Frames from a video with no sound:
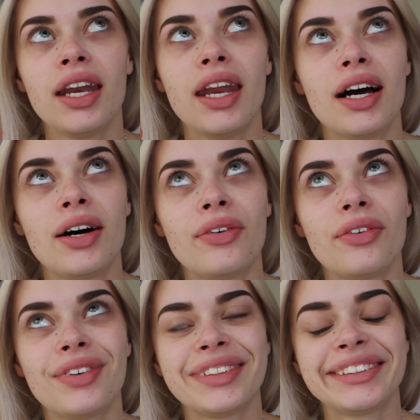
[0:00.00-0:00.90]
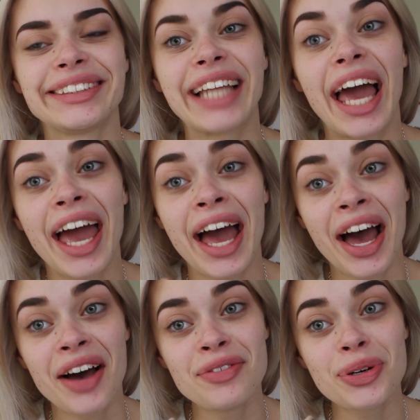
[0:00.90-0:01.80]
Now, I
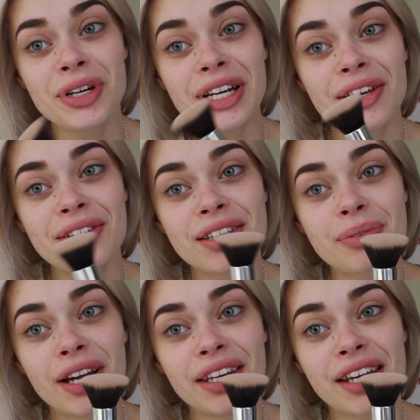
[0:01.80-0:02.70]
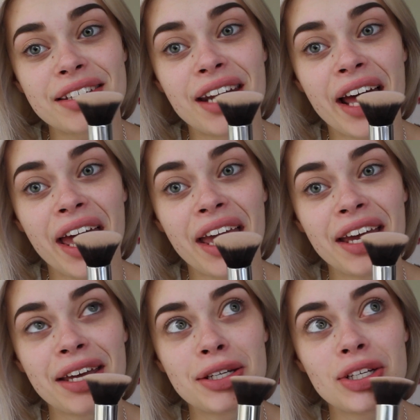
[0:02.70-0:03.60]
have already used this one yesterday,